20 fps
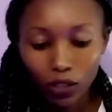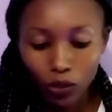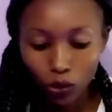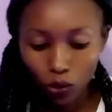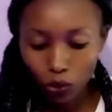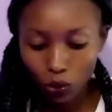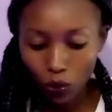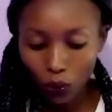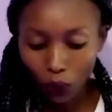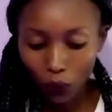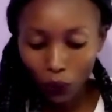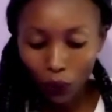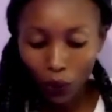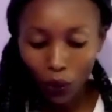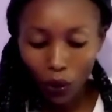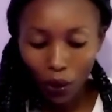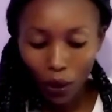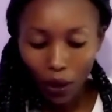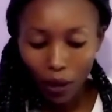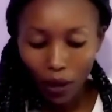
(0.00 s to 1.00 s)
So
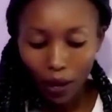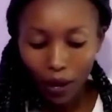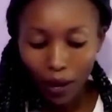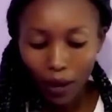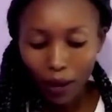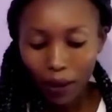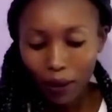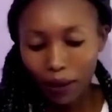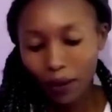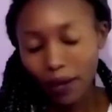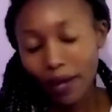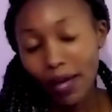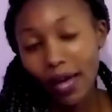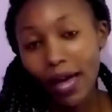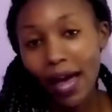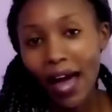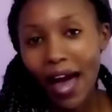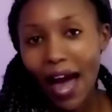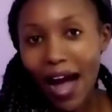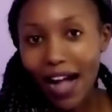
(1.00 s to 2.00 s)

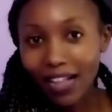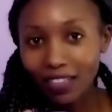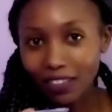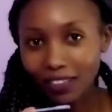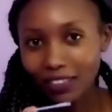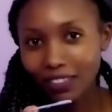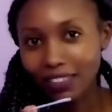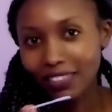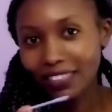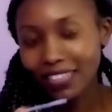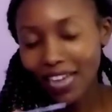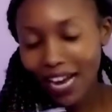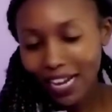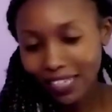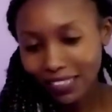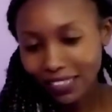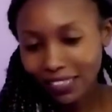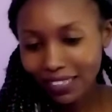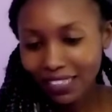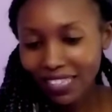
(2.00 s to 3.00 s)
I'll
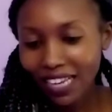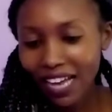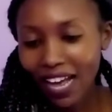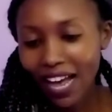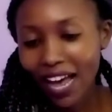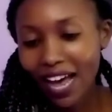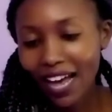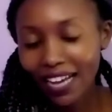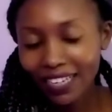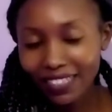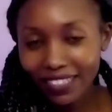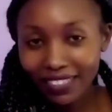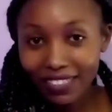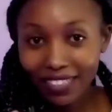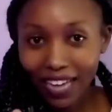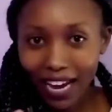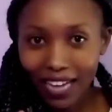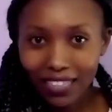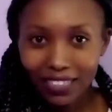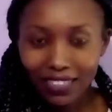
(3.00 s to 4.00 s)
just
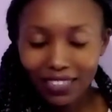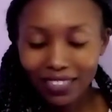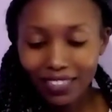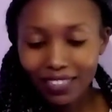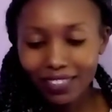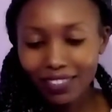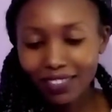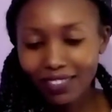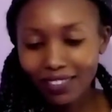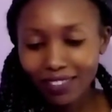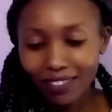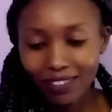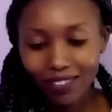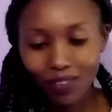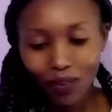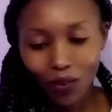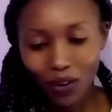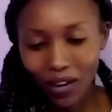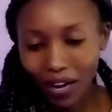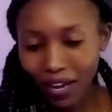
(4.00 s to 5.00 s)
discuss this
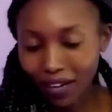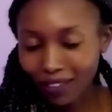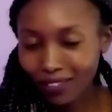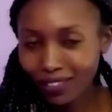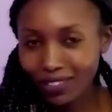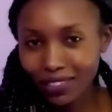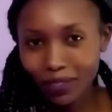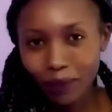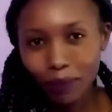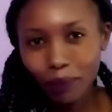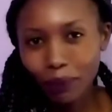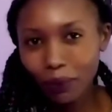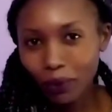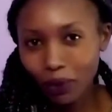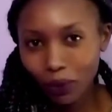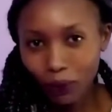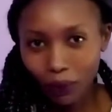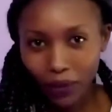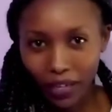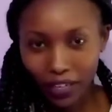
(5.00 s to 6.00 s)
on a
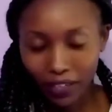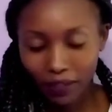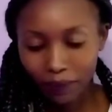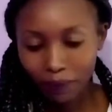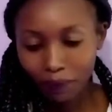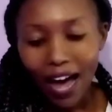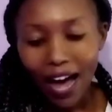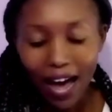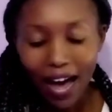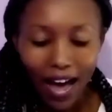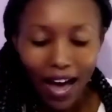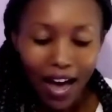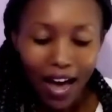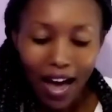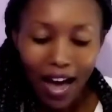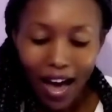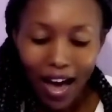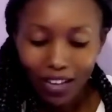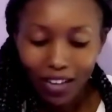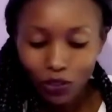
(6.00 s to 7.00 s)
simple way.
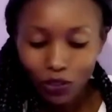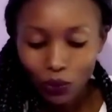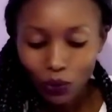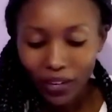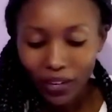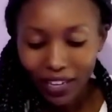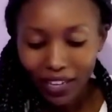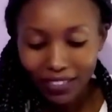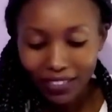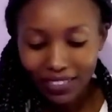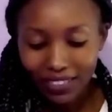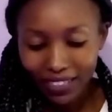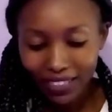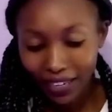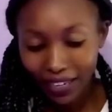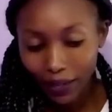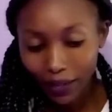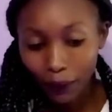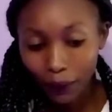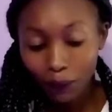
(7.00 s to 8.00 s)
As you can
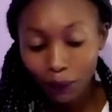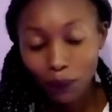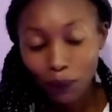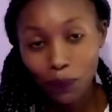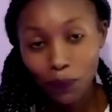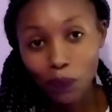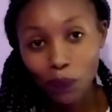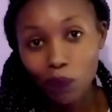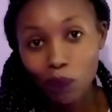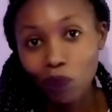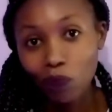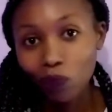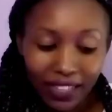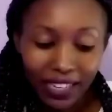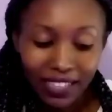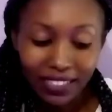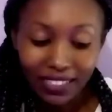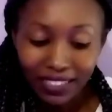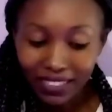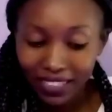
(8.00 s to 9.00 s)
see,
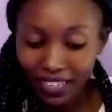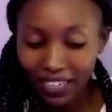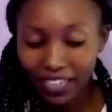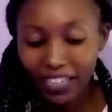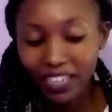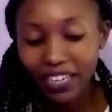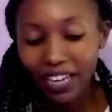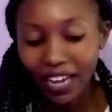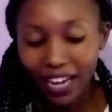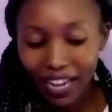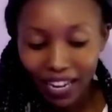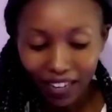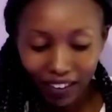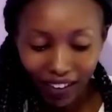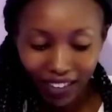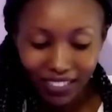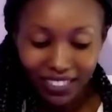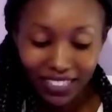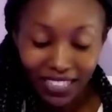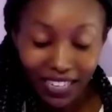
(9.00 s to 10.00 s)
this string
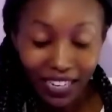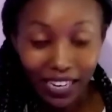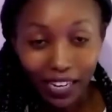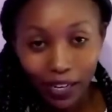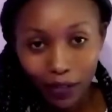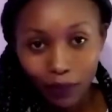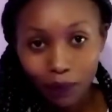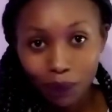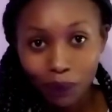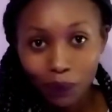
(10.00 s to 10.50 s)
right here,